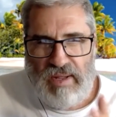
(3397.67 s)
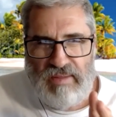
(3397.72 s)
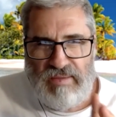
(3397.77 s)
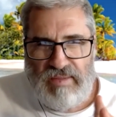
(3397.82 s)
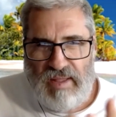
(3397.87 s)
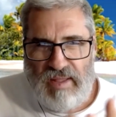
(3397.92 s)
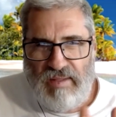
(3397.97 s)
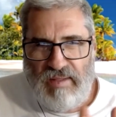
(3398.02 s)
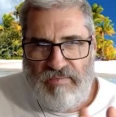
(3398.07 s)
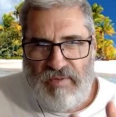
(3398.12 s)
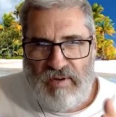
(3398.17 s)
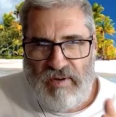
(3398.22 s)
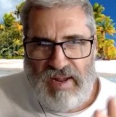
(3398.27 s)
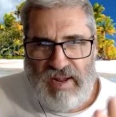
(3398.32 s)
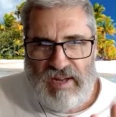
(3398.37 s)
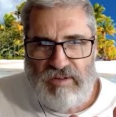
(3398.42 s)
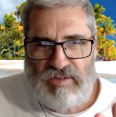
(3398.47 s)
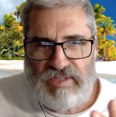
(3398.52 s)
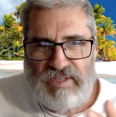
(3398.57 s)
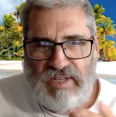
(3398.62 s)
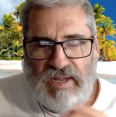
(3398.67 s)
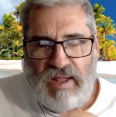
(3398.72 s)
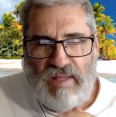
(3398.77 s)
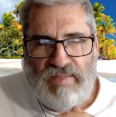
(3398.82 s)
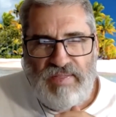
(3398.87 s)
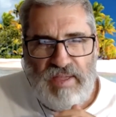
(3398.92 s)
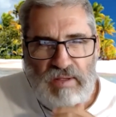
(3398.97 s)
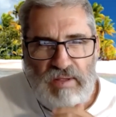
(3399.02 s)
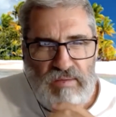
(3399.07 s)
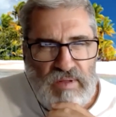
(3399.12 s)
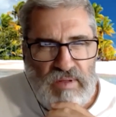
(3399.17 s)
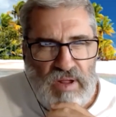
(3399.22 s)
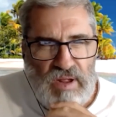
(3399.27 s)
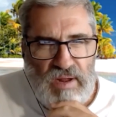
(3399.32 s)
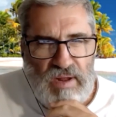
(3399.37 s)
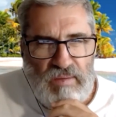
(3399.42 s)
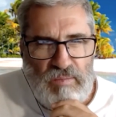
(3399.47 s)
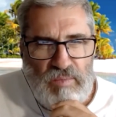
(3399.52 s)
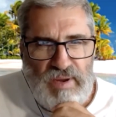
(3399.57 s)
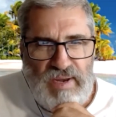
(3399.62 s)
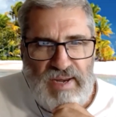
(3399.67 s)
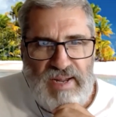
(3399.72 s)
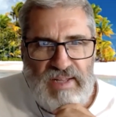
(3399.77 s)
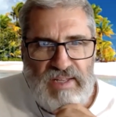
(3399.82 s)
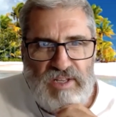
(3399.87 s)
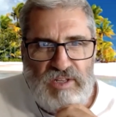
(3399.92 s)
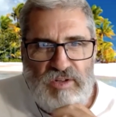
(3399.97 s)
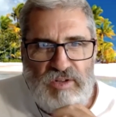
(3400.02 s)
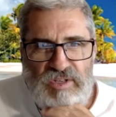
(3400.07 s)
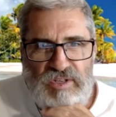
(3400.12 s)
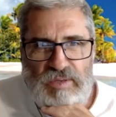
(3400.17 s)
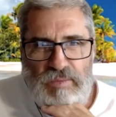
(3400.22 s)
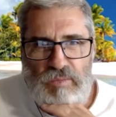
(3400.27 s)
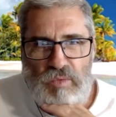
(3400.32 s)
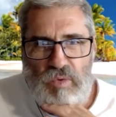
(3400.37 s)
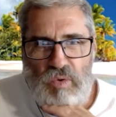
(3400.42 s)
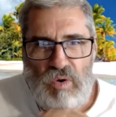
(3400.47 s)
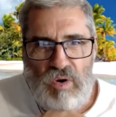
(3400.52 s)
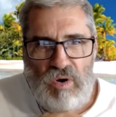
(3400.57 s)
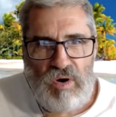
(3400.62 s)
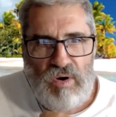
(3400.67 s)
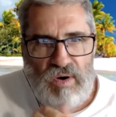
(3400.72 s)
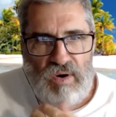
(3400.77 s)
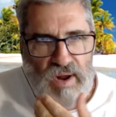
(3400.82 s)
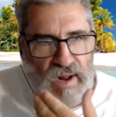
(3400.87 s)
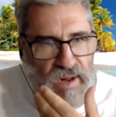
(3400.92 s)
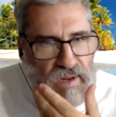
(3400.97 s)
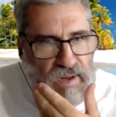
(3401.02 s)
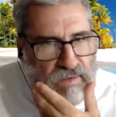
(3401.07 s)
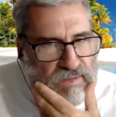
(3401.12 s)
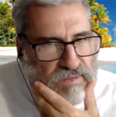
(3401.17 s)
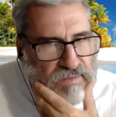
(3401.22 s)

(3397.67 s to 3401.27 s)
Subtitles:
it's very interesting. I think we need to do some more.